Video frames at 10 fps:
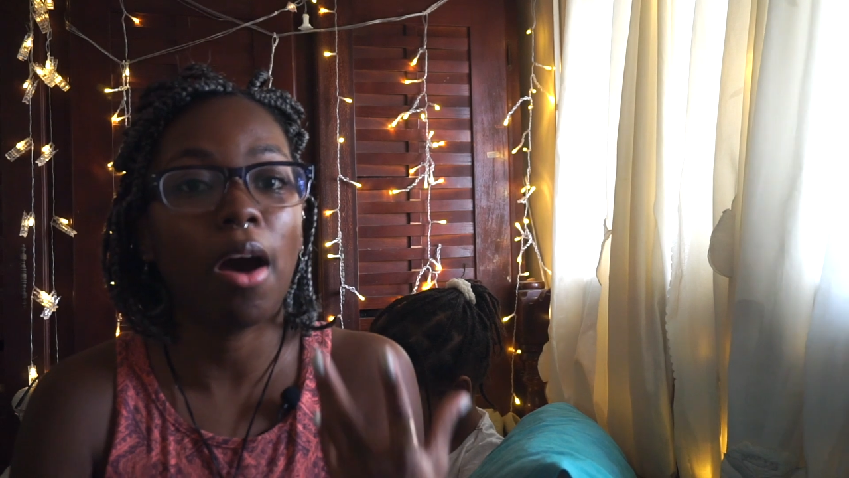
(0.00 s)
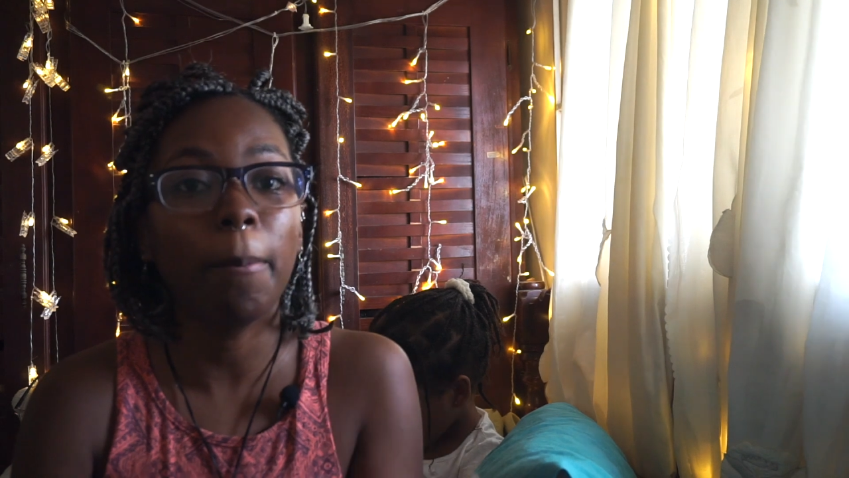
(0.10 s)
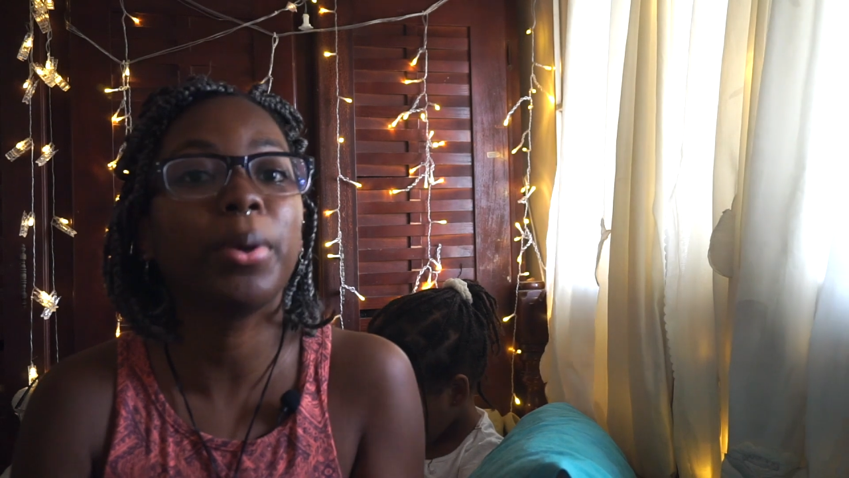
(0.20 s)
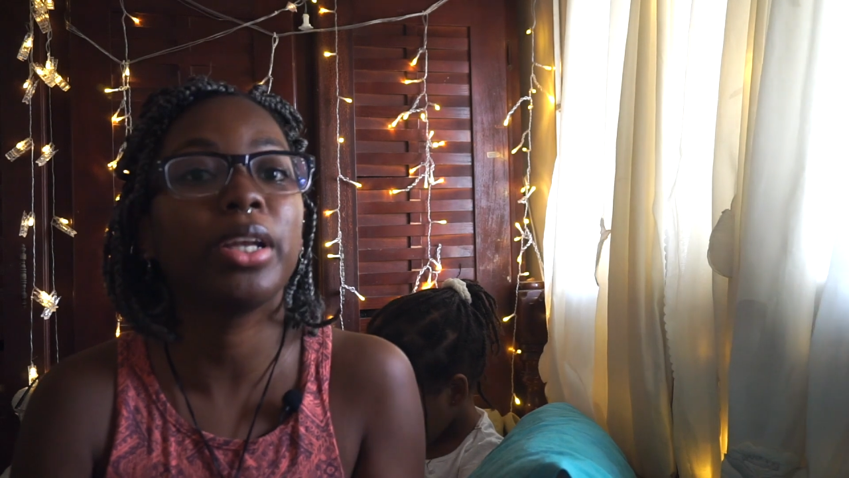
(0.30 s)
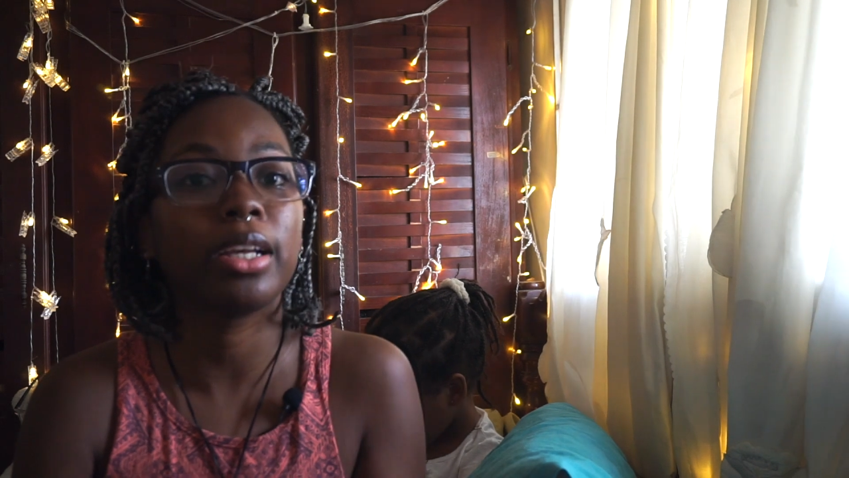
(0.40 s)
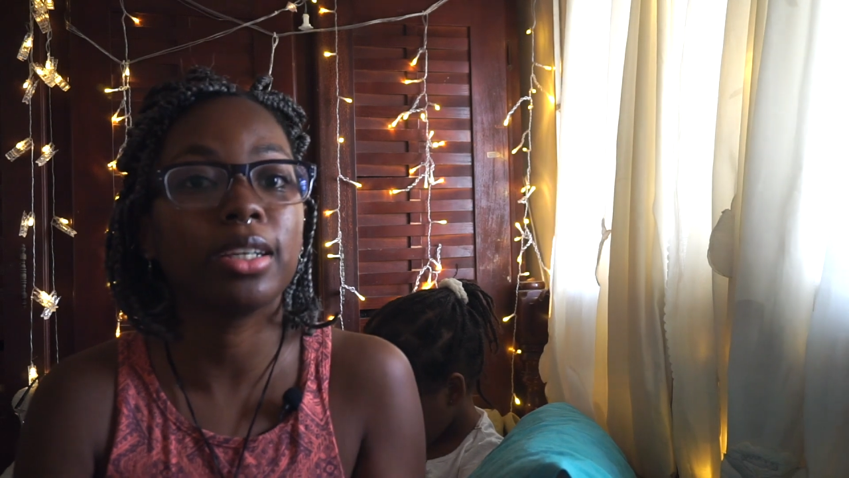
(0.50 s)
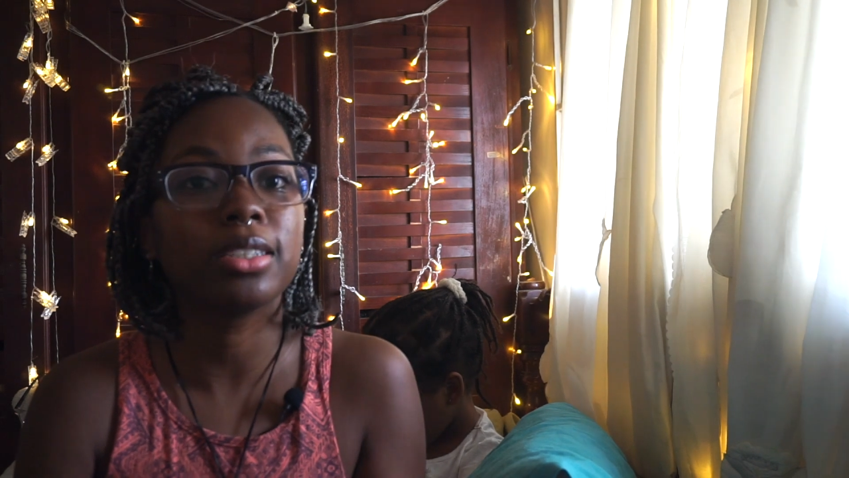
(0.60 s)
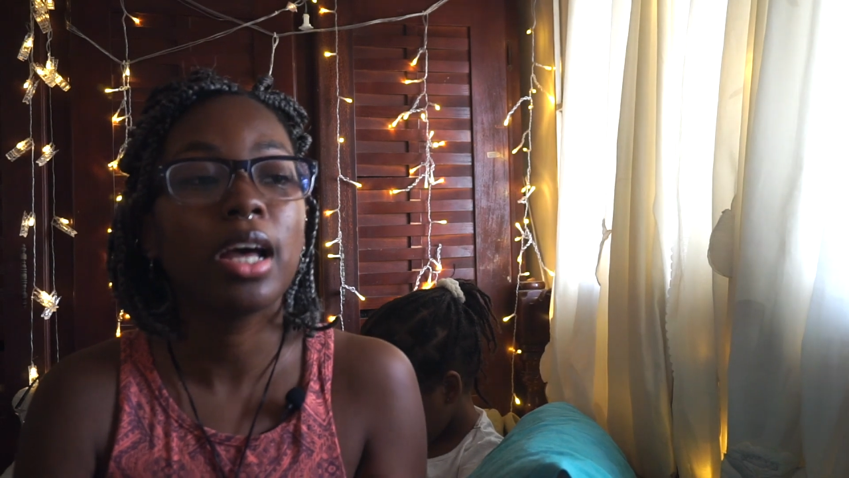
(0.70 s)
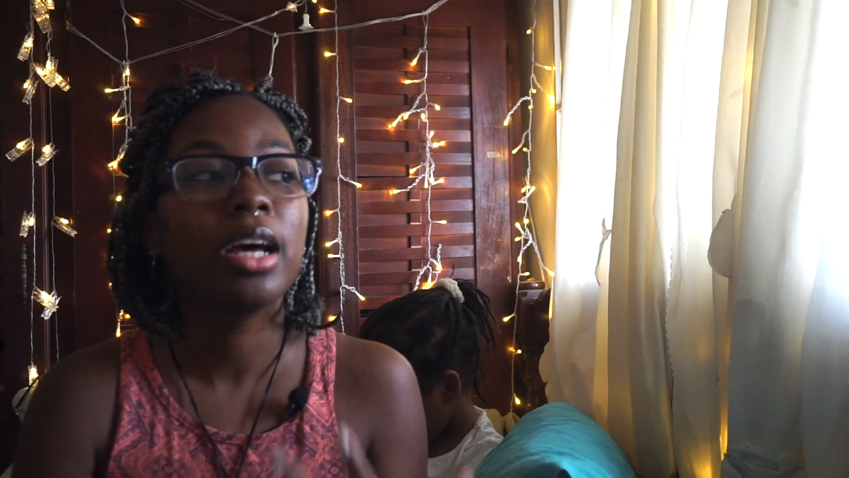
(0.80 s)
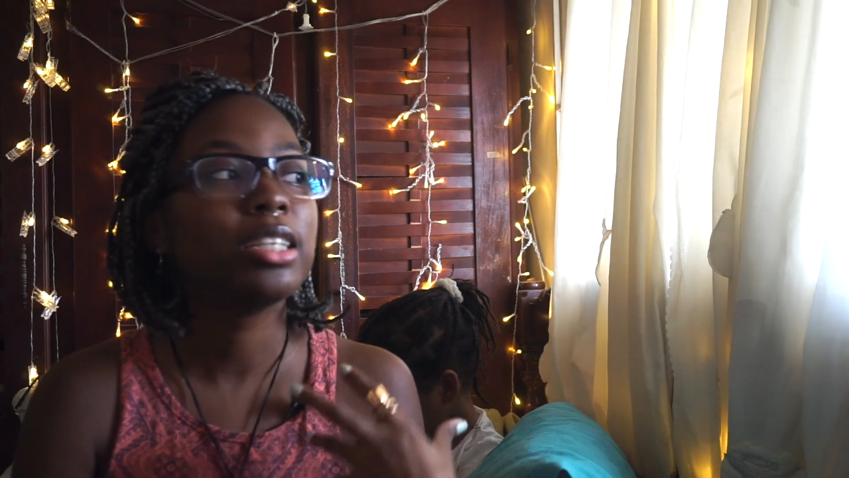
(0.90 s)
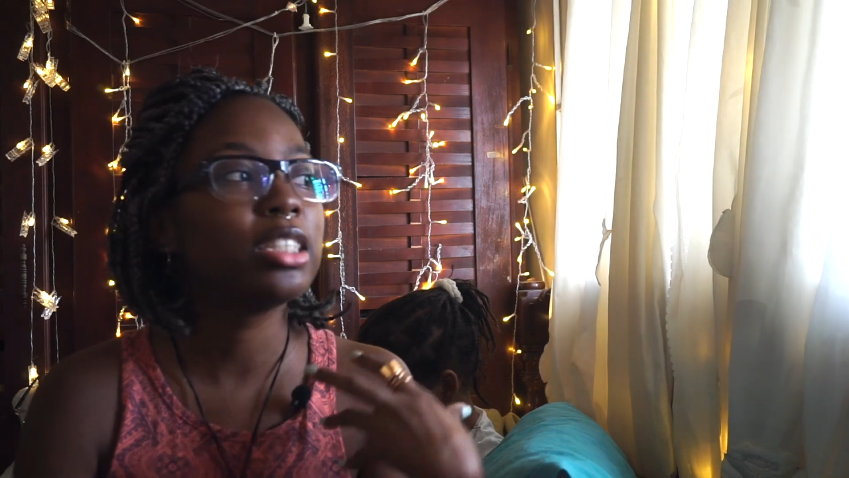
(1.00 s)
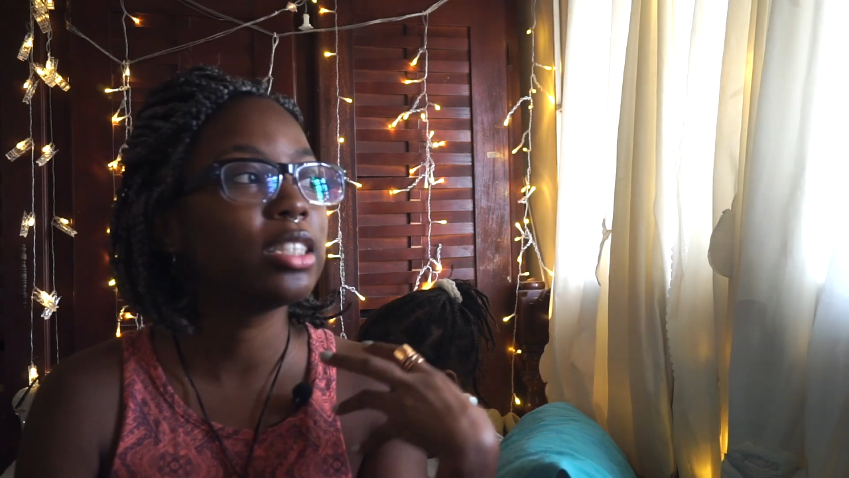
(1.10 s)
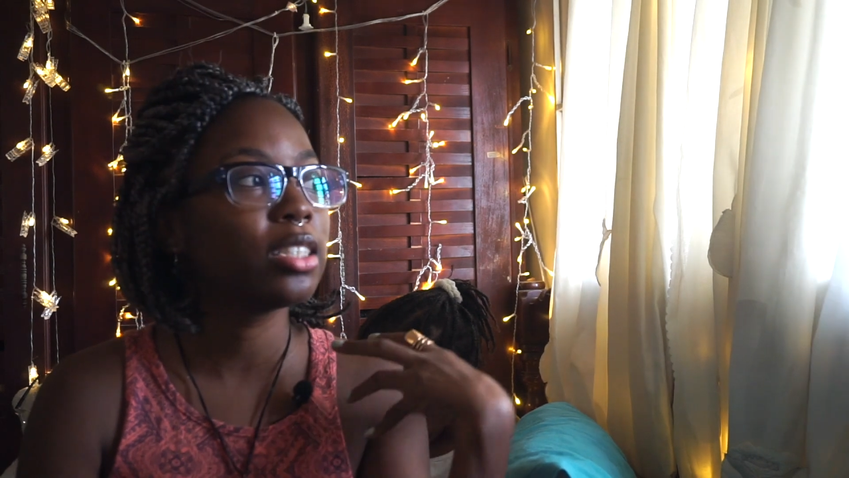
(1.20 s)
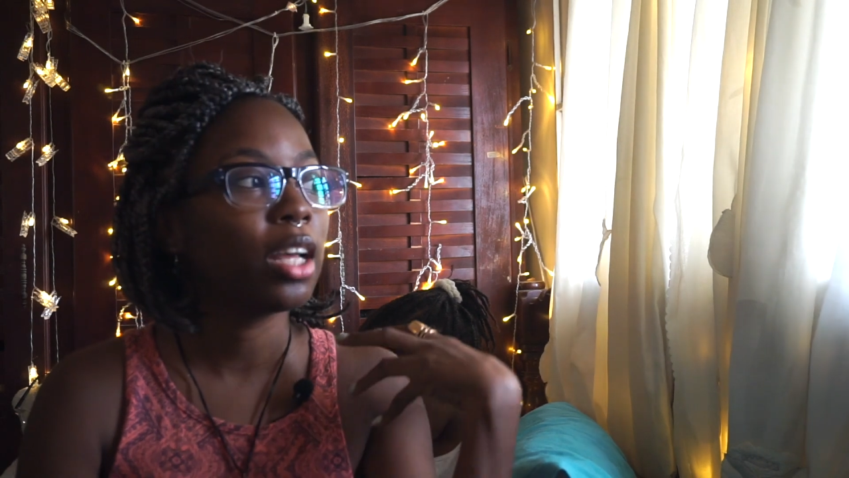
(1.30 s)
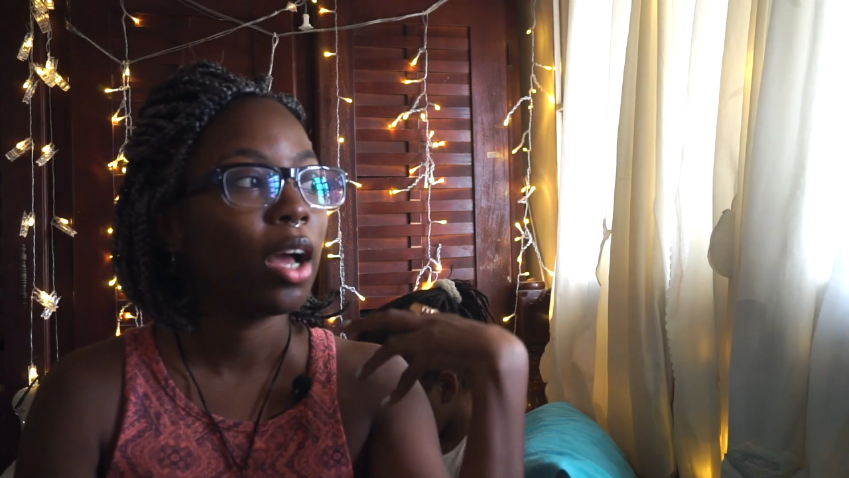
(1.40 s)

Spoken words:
companies, these